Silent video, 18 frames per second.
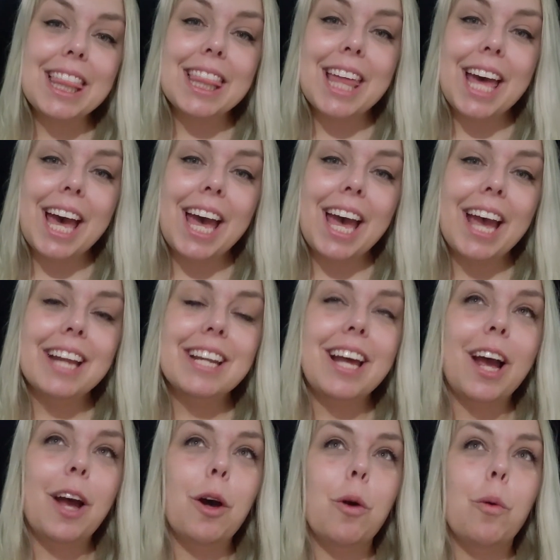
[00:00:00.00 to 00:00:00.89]
that
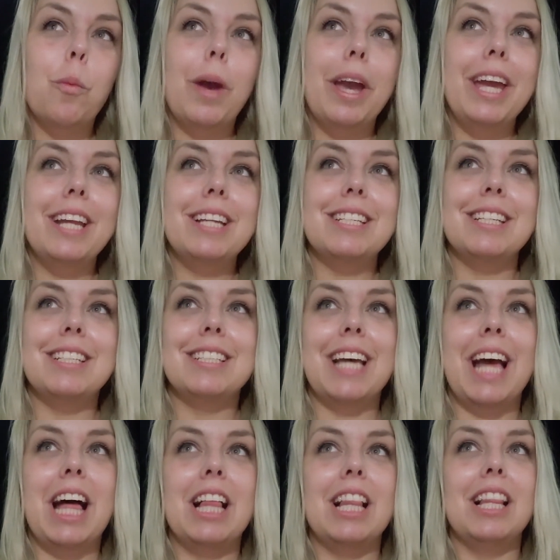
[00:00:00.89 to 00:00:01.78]
I'll wait
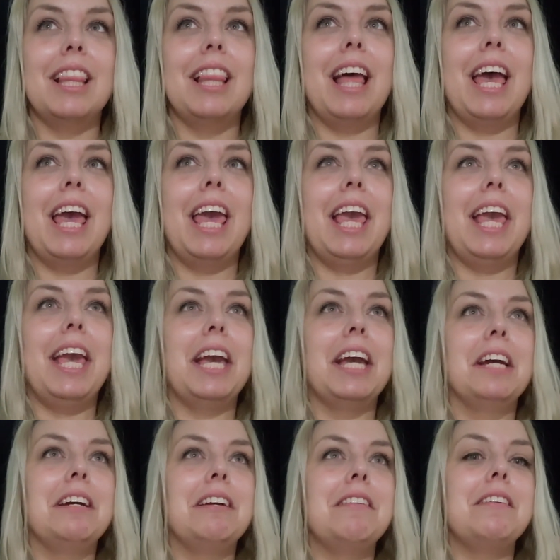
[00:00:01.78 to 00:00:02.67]
until
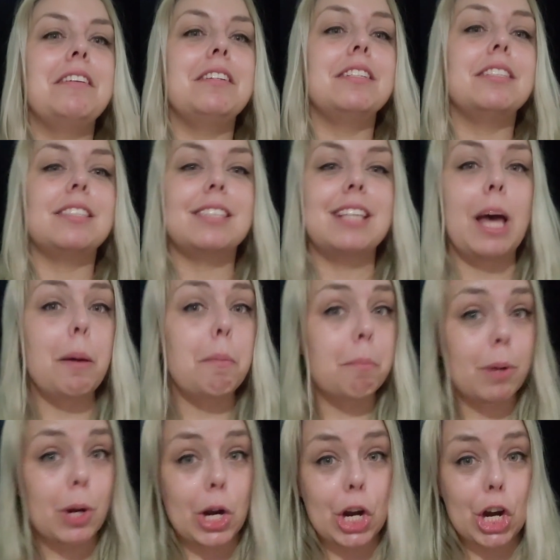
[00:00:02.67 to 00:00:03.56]
like
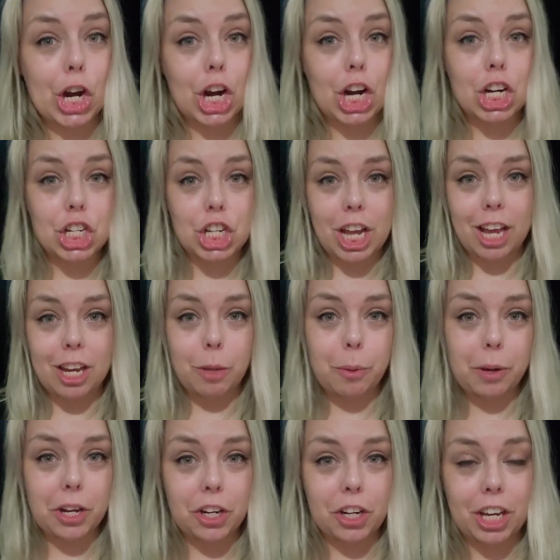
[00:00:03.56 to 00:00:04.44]
December,
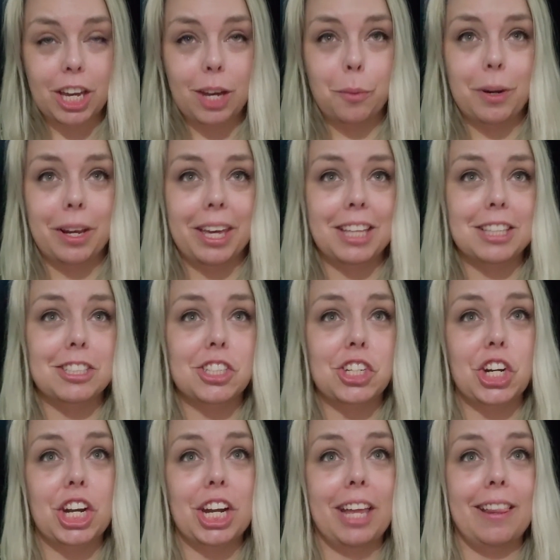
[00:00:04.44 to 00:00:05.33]
January, when it gets
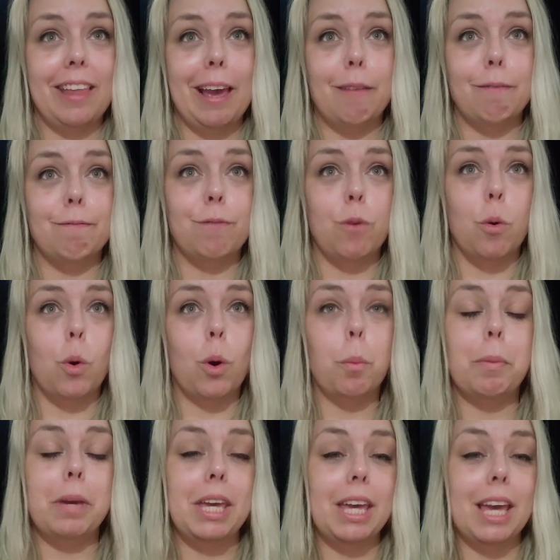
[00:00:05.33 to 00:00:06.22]
dark at like 4
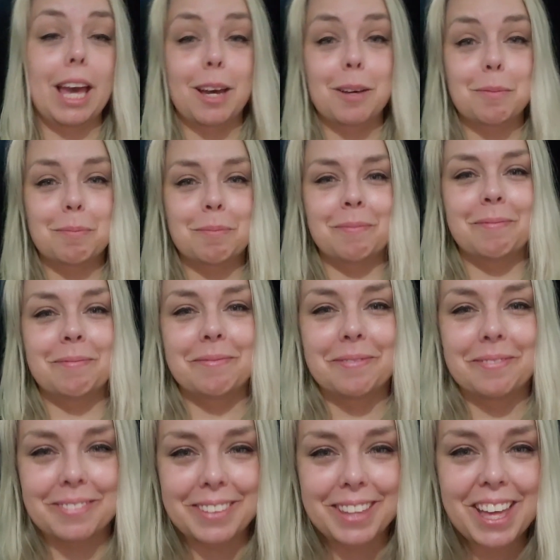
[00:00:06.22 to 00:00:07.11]
p.m.
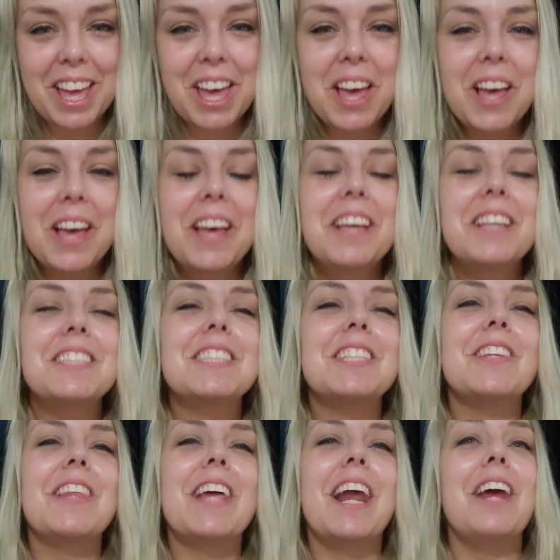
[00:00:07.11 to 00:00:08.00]

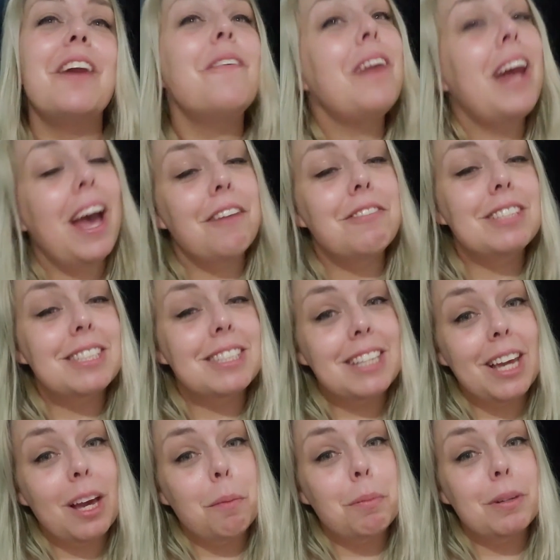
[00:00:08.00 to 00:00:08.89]
so that I don't have to
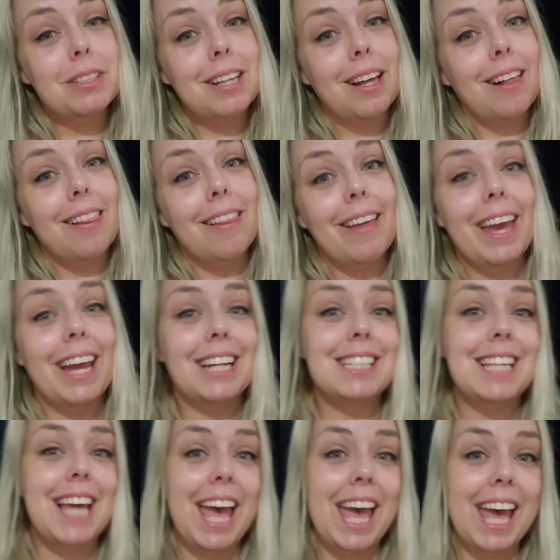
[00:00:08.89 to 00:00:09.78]
stay up until like
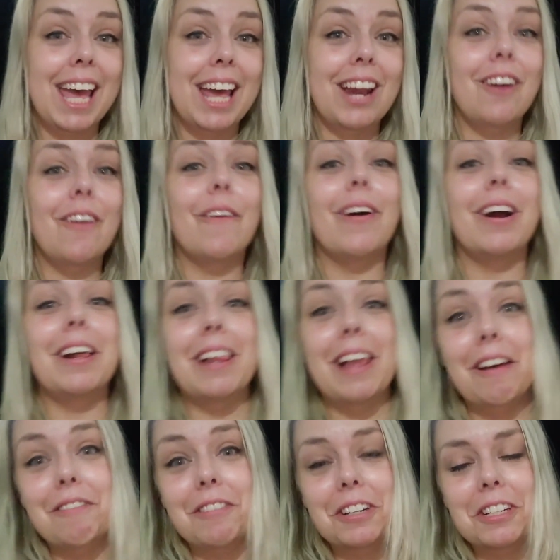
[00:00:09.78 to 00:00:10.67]
10 or
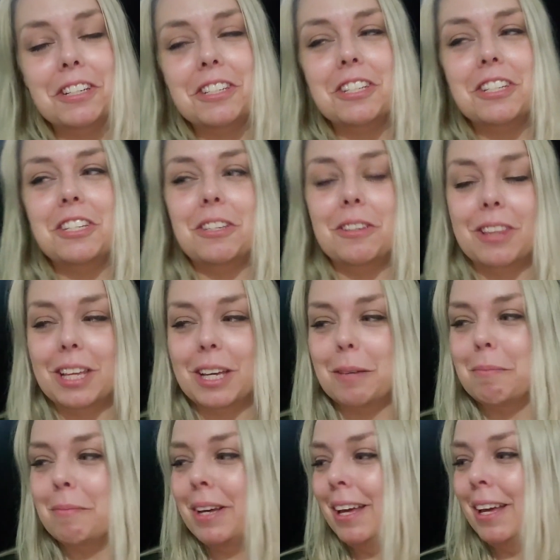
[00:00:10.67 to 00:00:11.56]
11 to do them.